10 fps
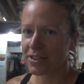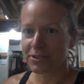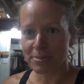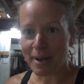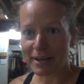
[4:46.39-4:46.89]

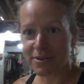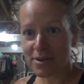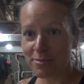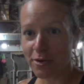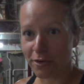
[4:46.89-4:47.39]
Those
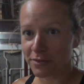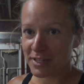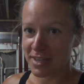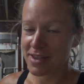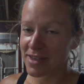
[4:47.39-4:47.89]
bodyweight
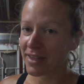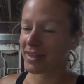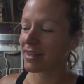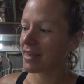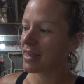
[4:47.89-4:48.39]
moves
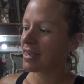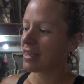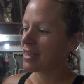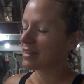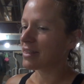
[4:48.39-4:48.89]

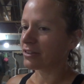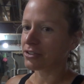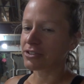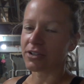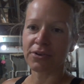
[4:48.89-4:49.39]
that
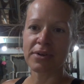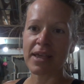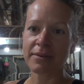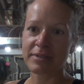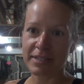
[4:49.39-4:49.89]
look so
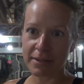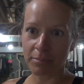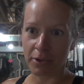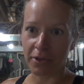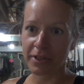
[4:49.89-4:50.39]
damn
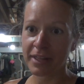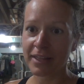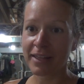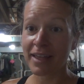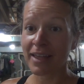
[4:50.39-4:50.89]
simple,
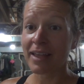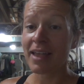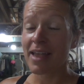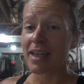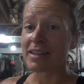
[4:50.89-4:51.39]

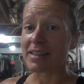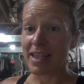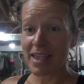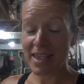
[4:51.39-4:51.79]
and